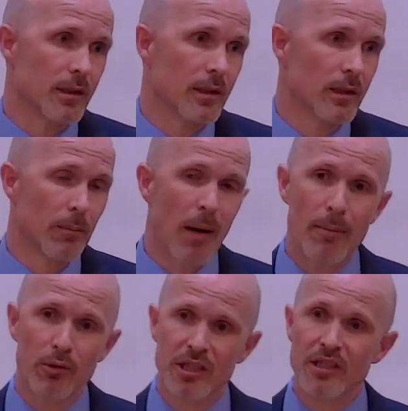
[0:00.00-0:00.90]
The
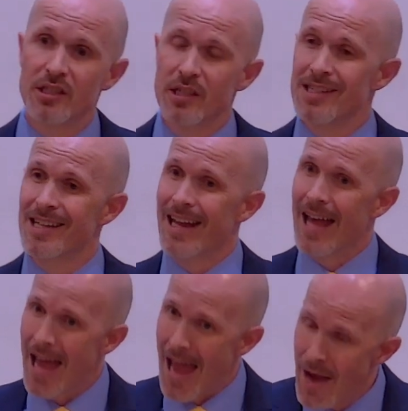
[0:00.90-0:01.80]
Bible teaches us that
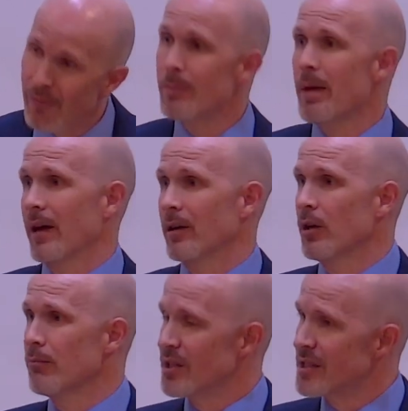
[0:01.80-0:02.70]
every man
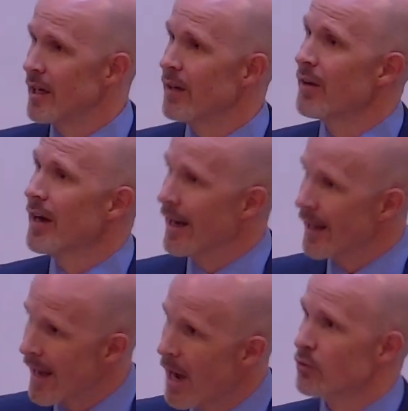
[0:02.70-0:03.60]
must give an
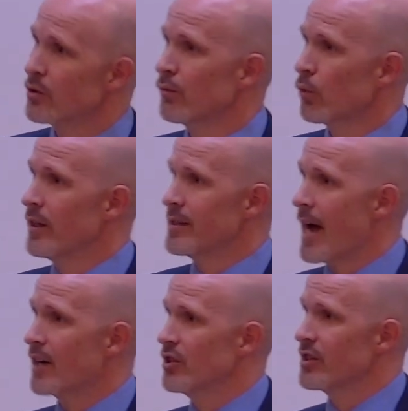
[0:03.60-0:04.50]
account for his
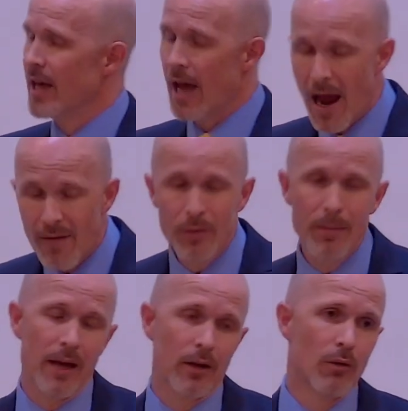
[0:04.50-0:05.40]
actions. Every
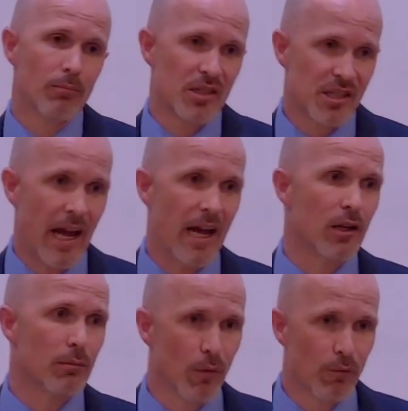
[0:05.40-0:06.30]
man must
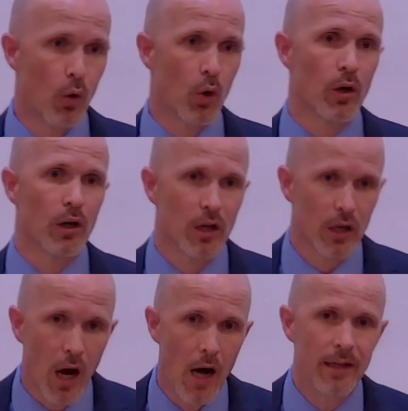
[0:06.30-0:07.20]
stand before
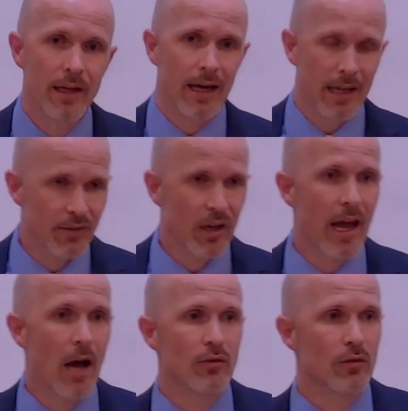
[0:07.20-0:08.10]
God and give an
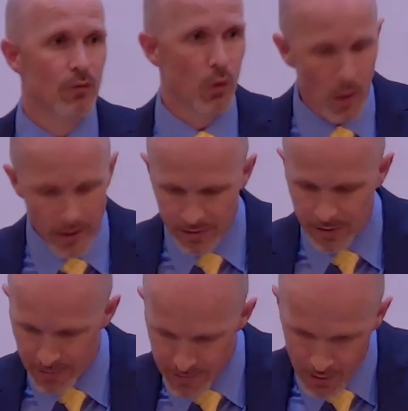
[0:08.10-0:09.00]
account for what he
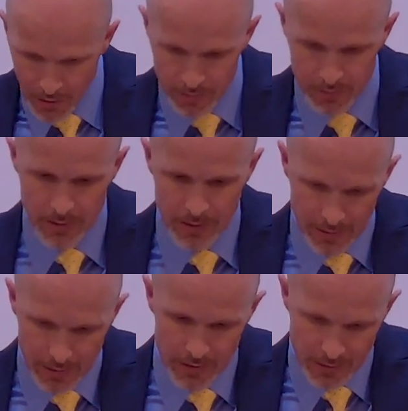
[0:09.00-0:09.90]
has done
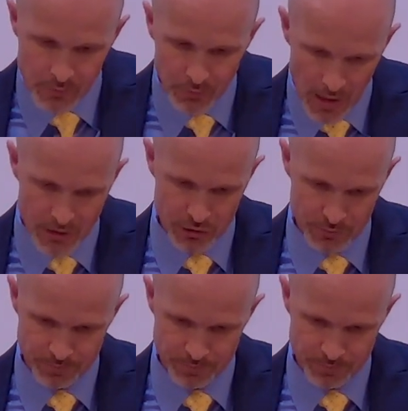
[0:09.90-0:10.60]
in his flesh.